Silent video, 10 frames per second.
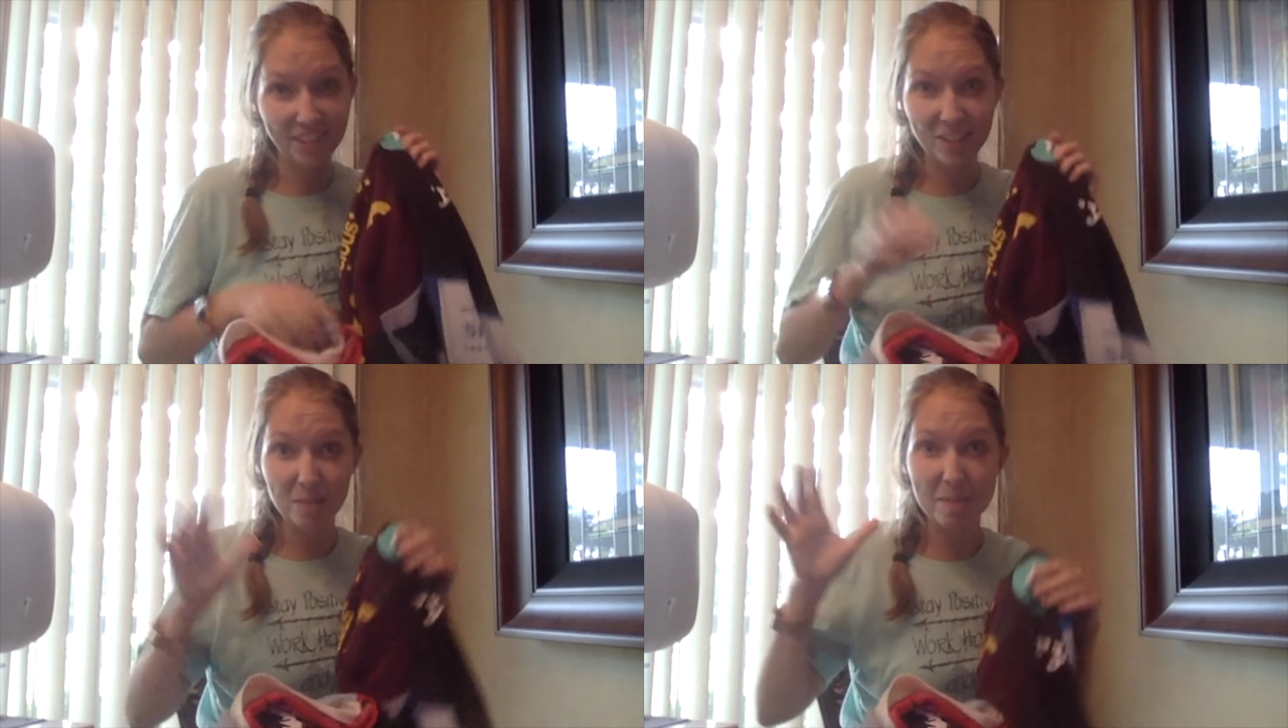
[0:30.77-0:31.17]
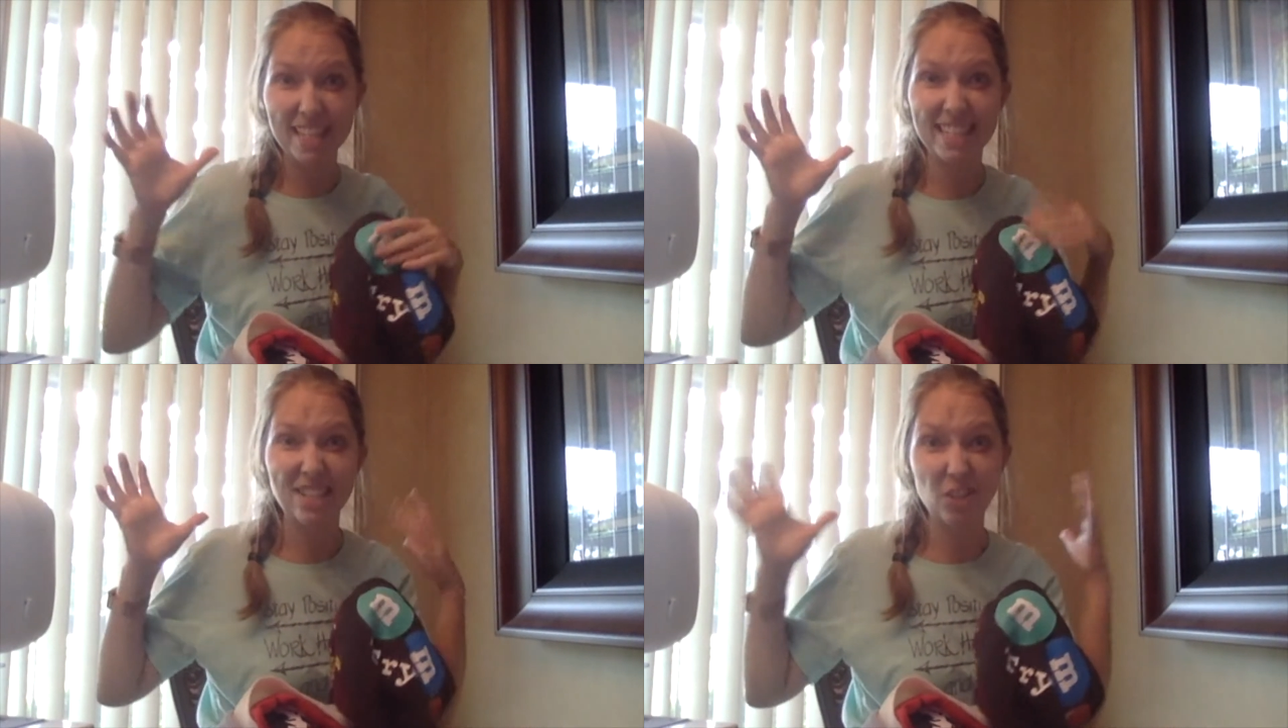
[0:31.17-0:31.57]
It used to be
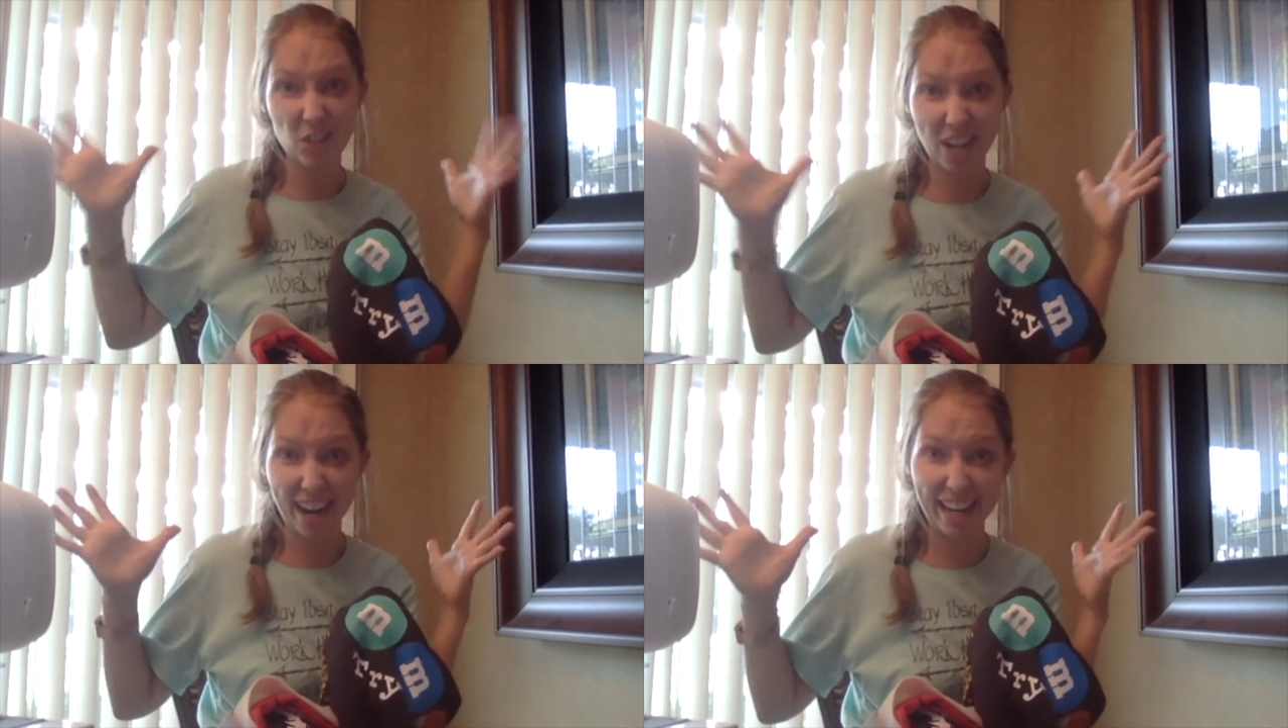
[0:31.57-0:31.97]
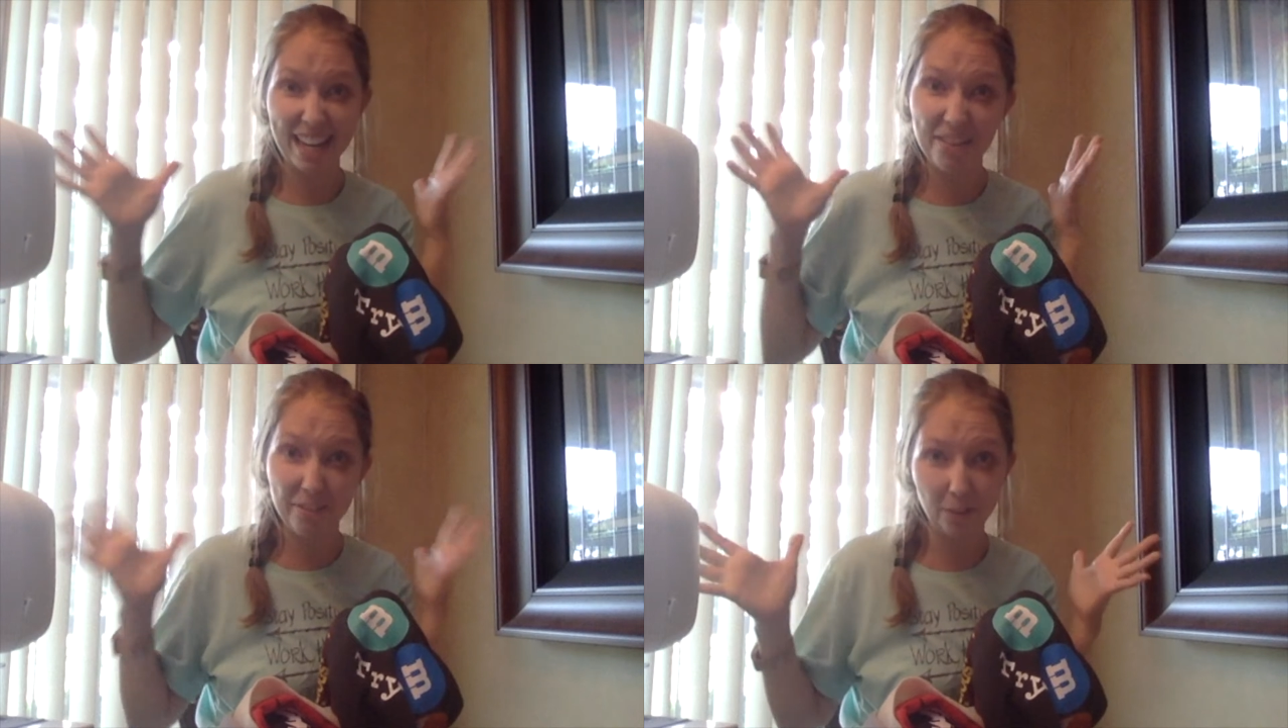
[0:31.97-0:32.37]
this
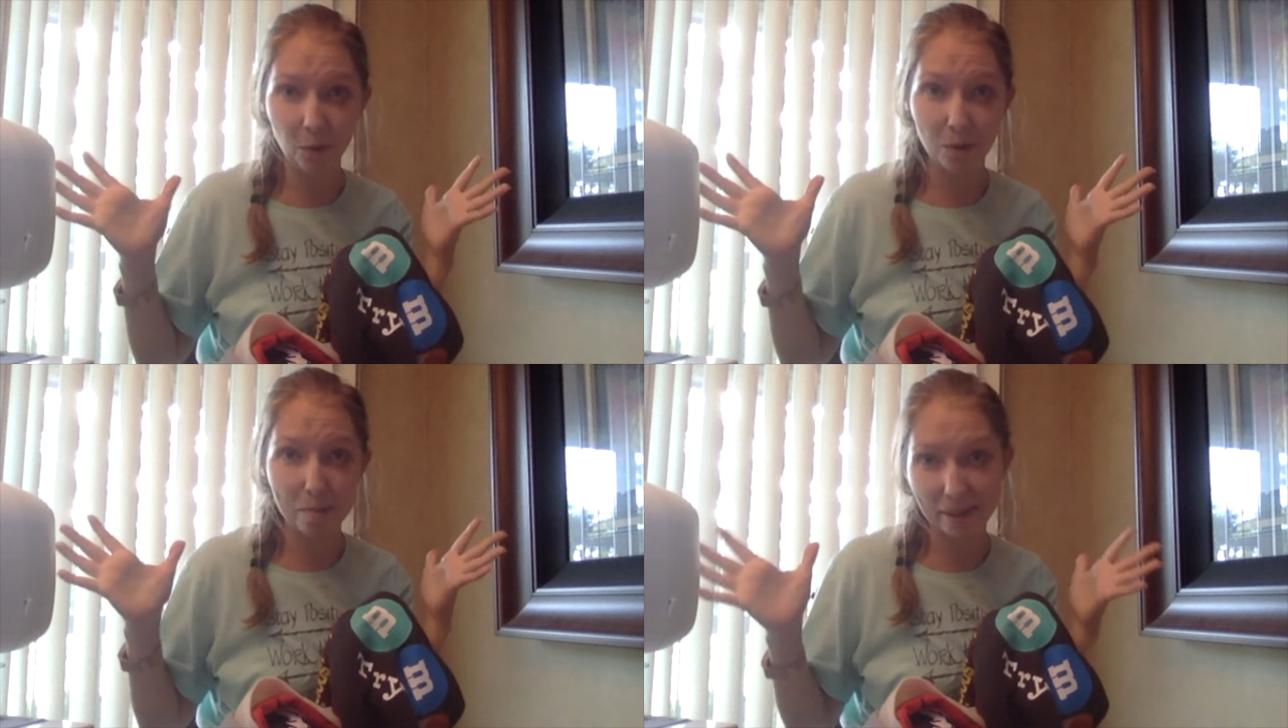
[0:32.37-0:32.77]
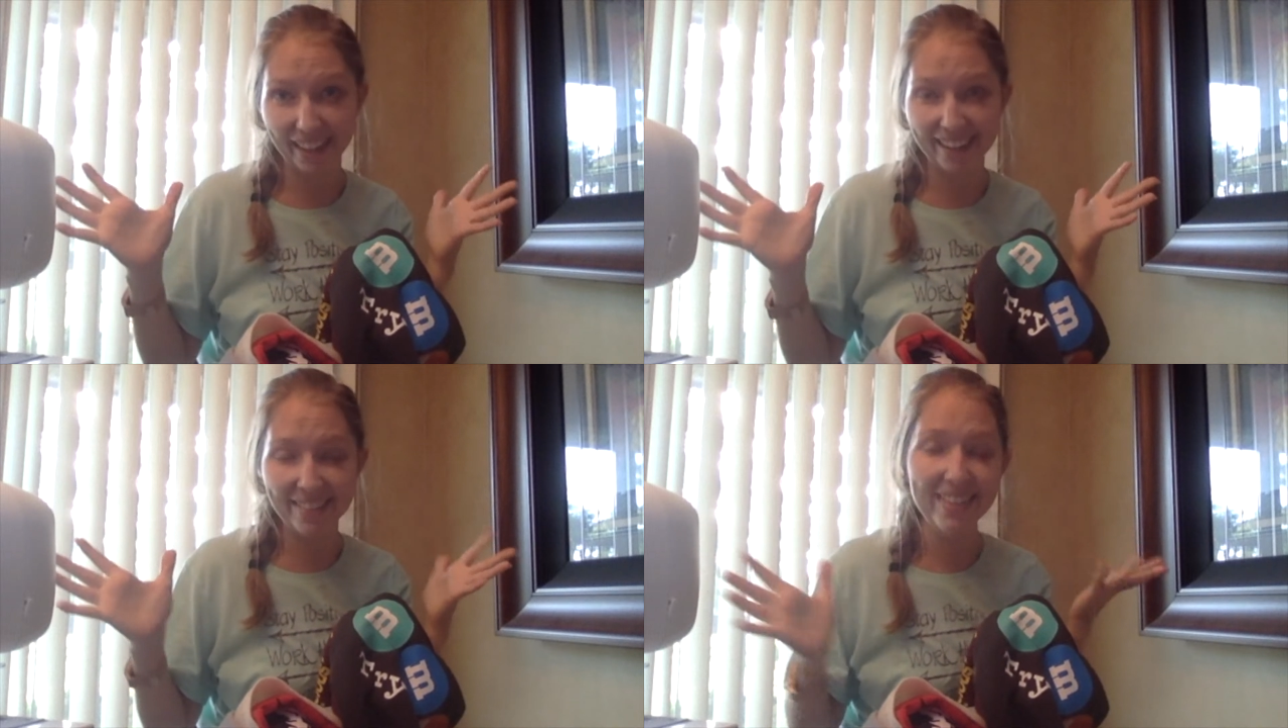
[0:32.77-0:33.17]
giant floor
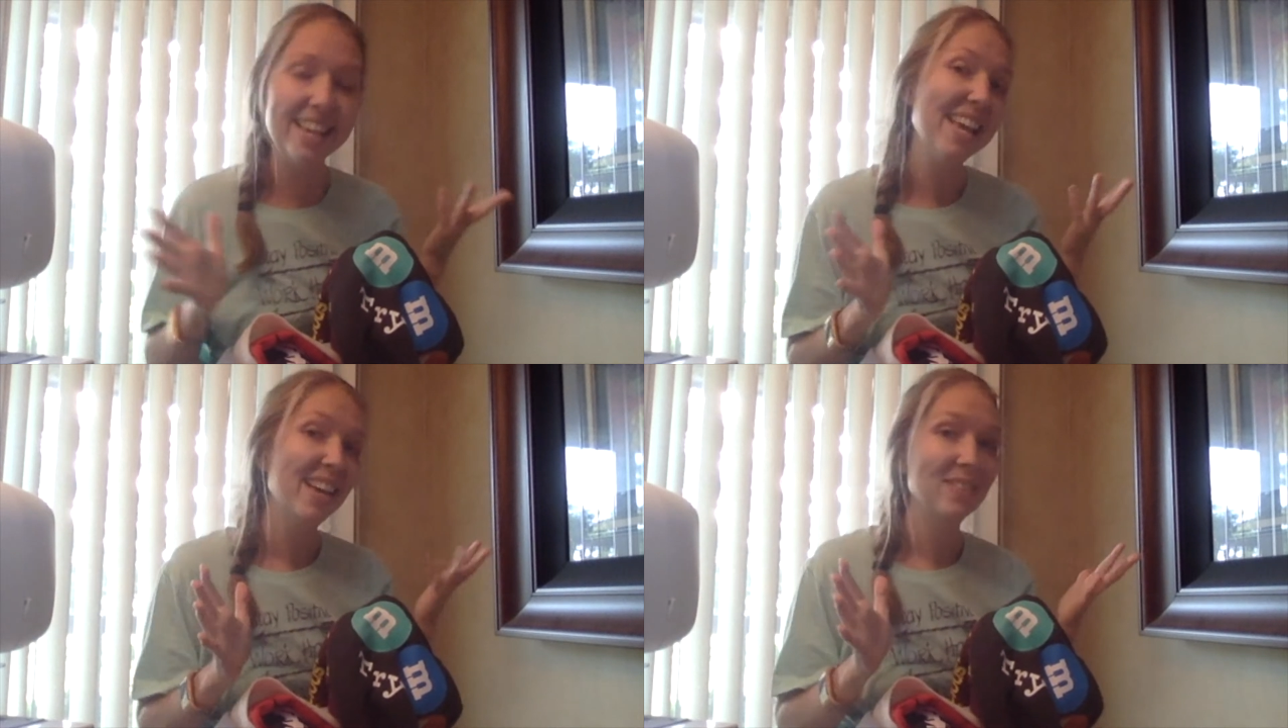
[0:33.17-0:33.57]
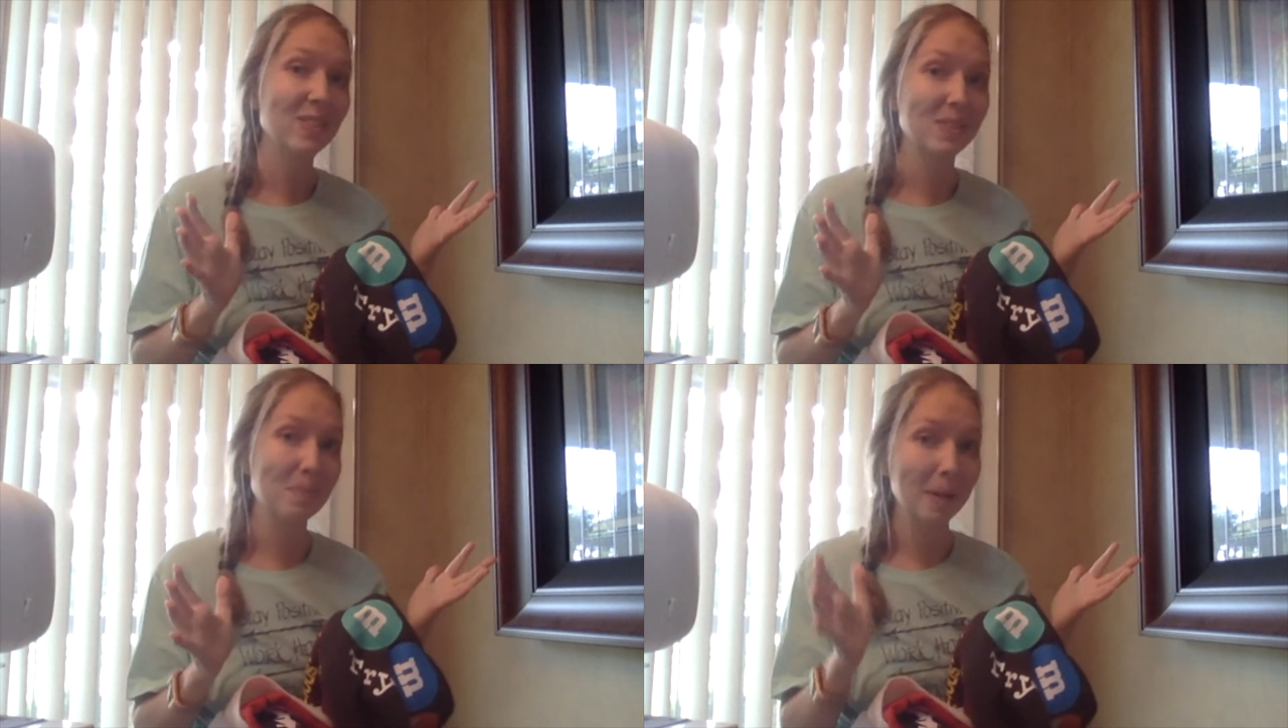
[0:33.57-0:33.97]
pillow,
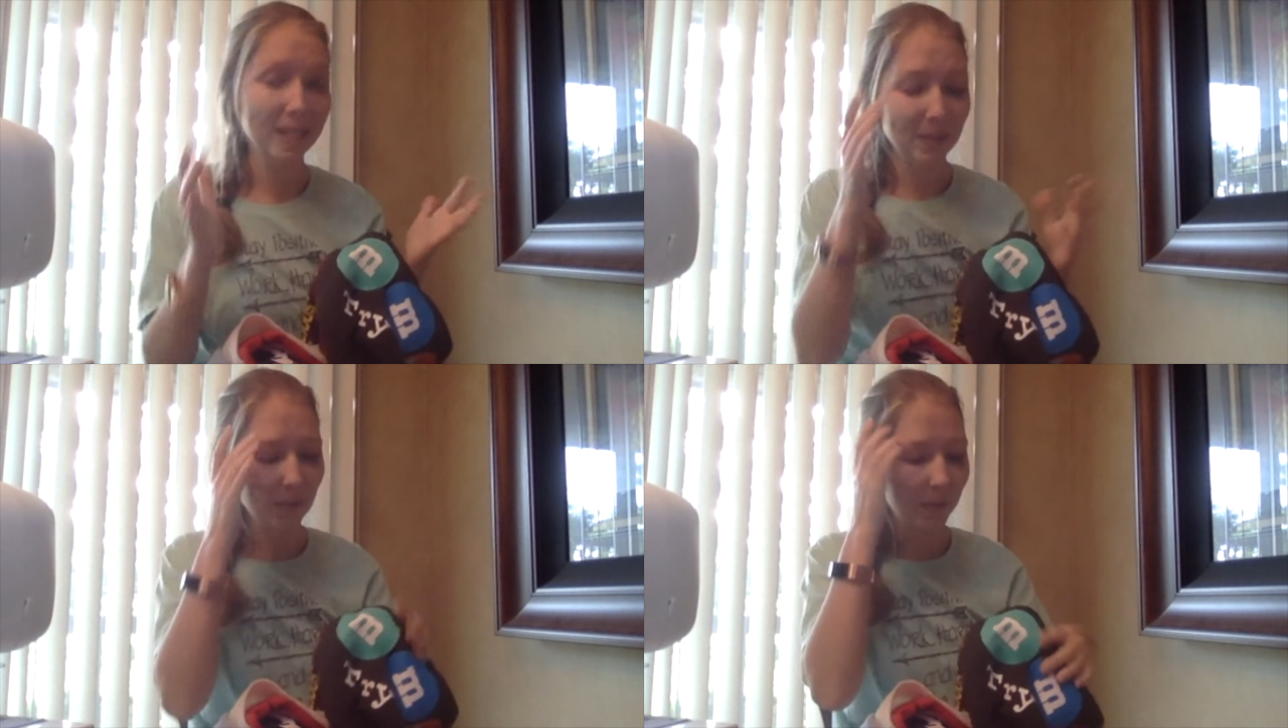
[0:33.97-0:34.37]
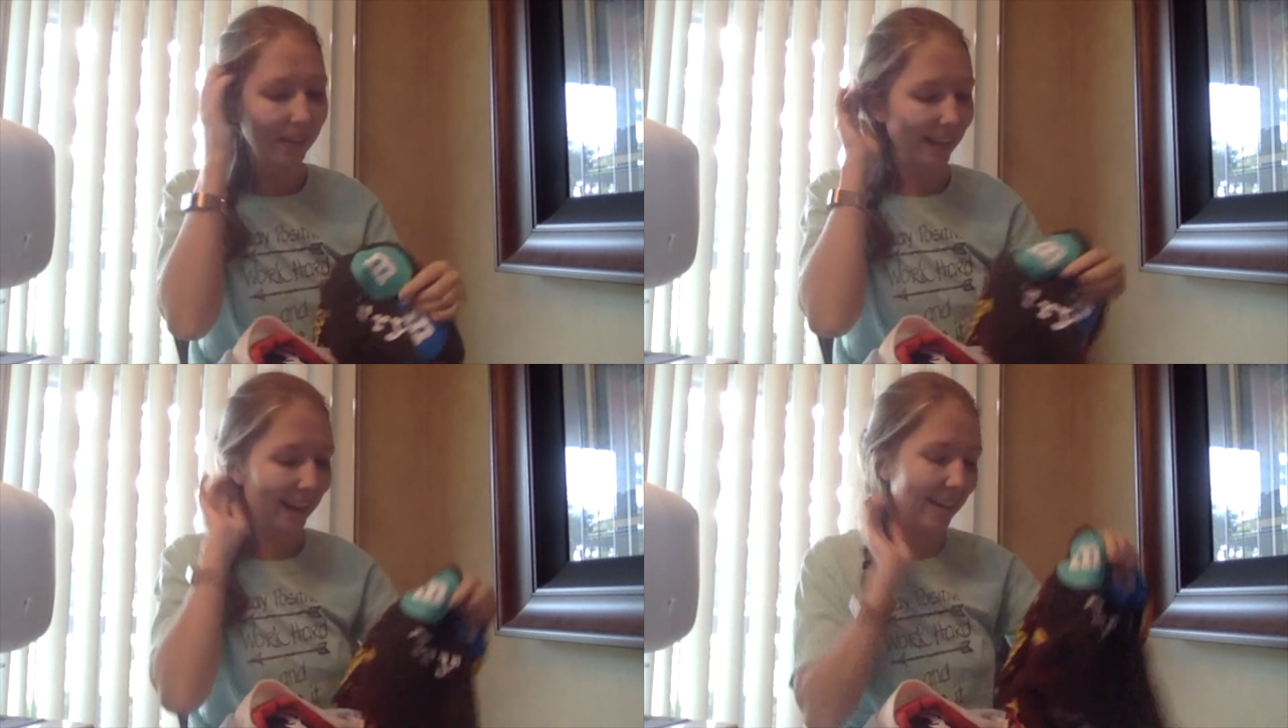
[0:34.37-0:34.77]
which is pretty
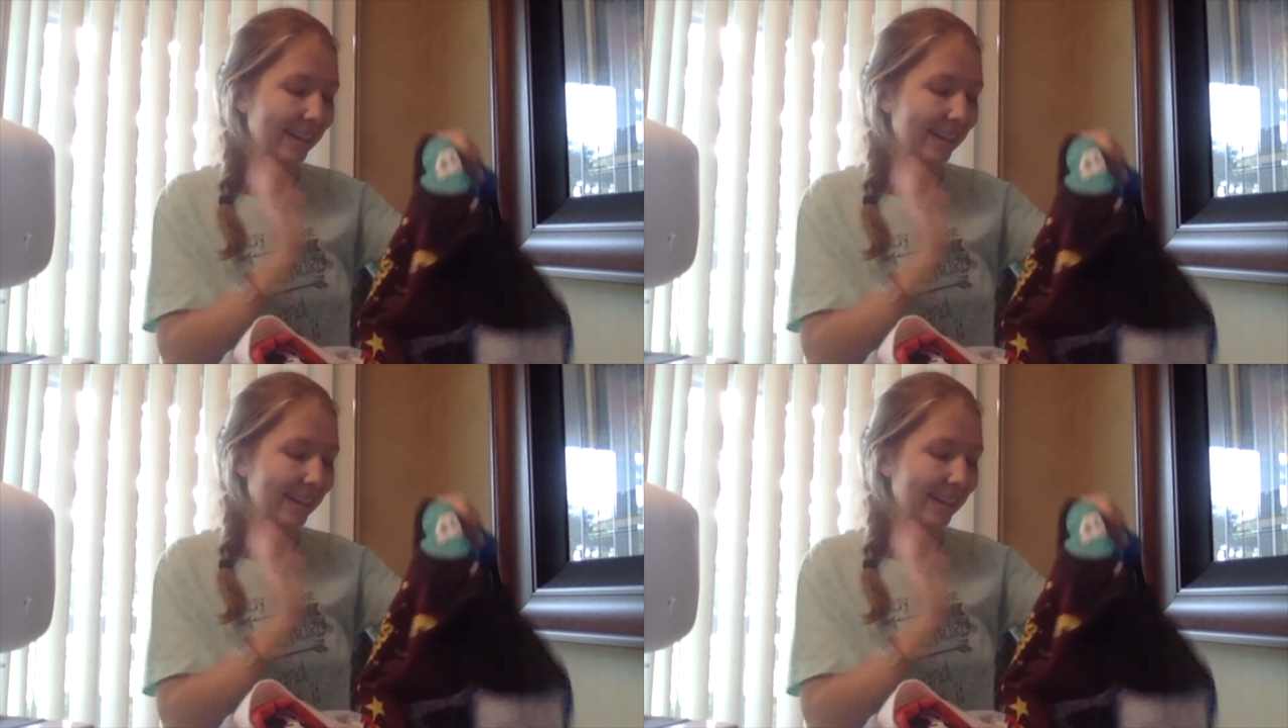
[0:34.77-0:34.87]
cool,